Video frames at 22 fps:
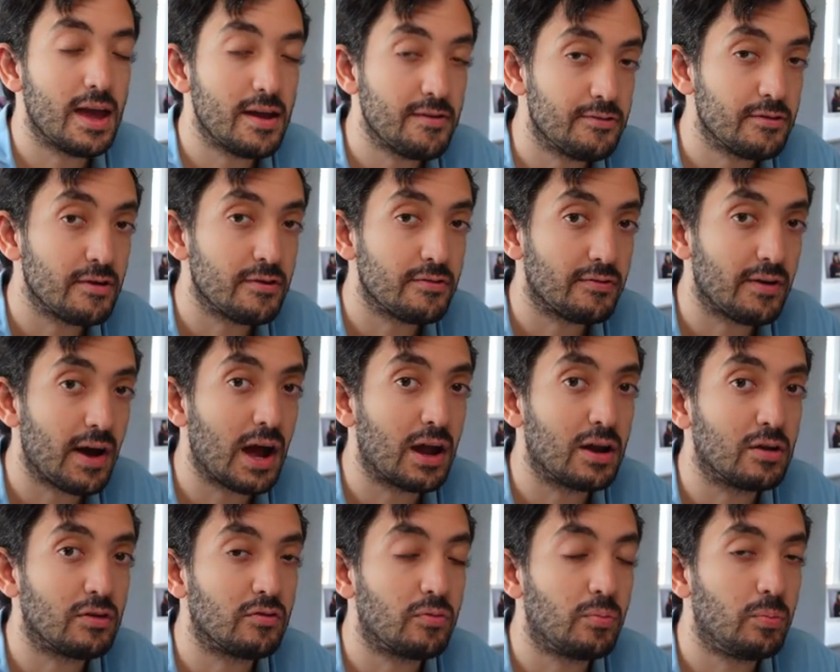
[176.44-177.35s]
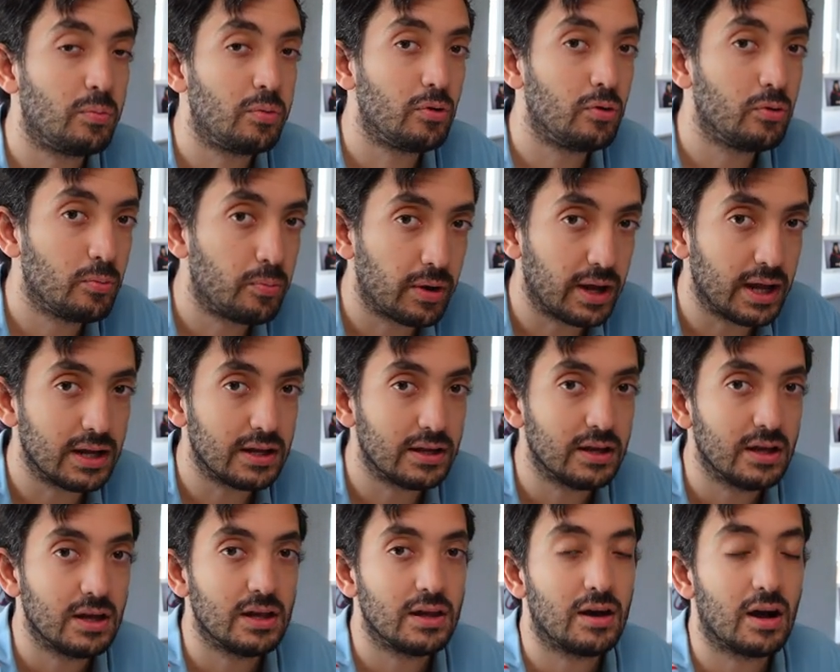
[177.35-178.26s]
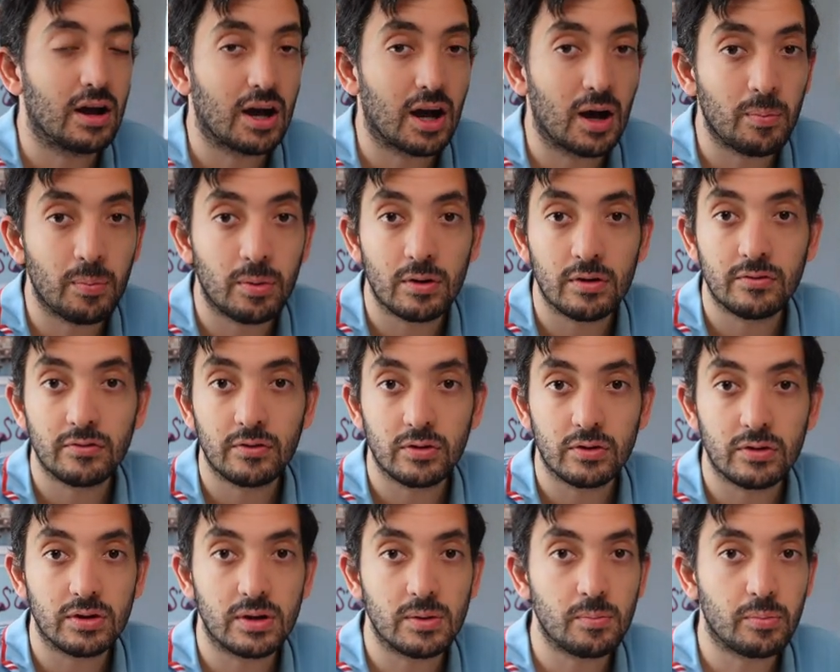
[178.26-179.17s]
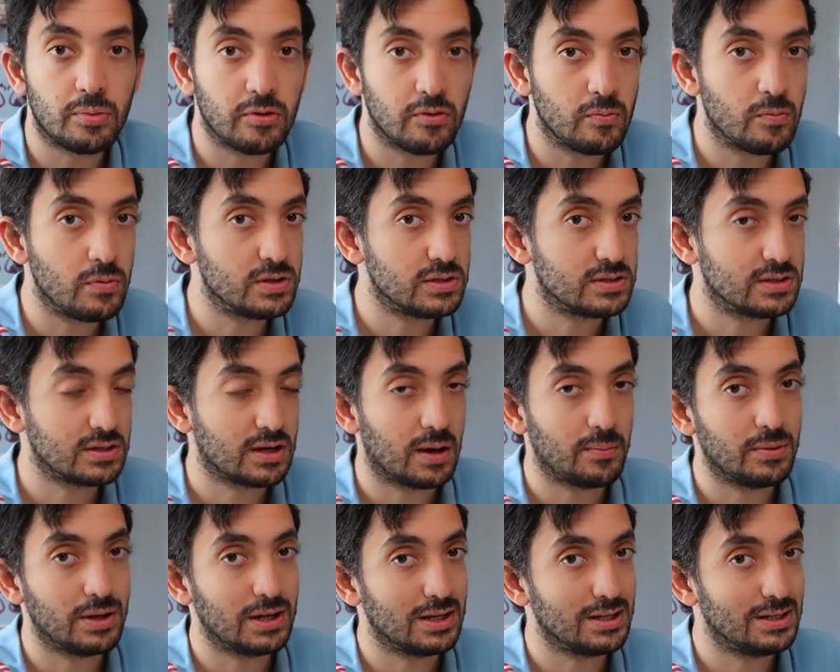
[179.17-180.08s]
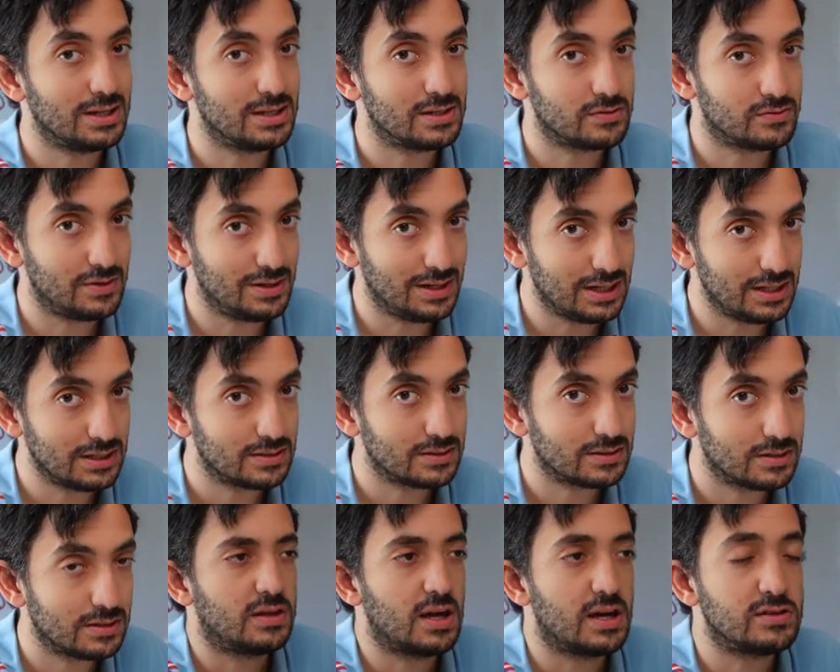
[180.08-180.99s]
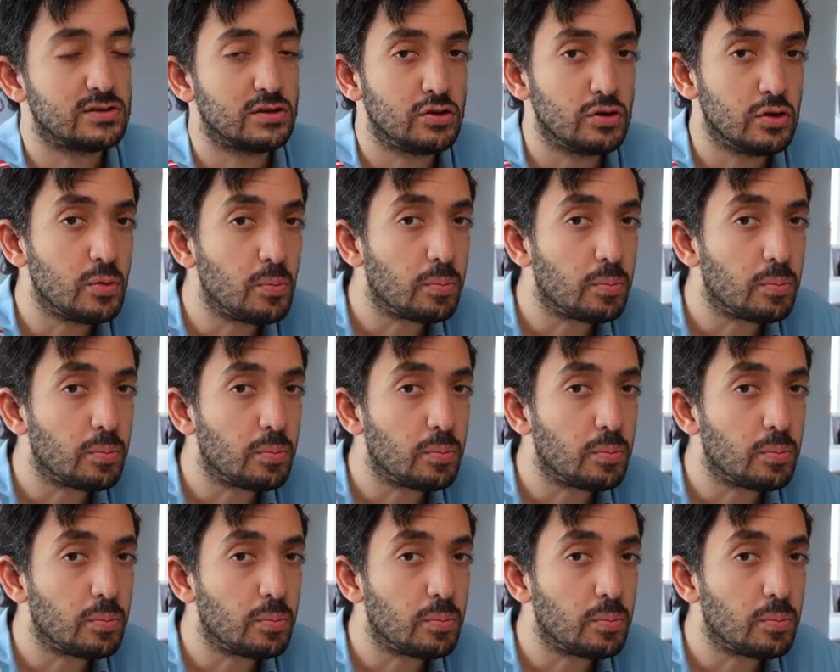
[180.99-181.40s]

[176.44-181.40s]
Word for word: If you're a fan of Blueprint, a couple of good improvements coming in this release. There's a new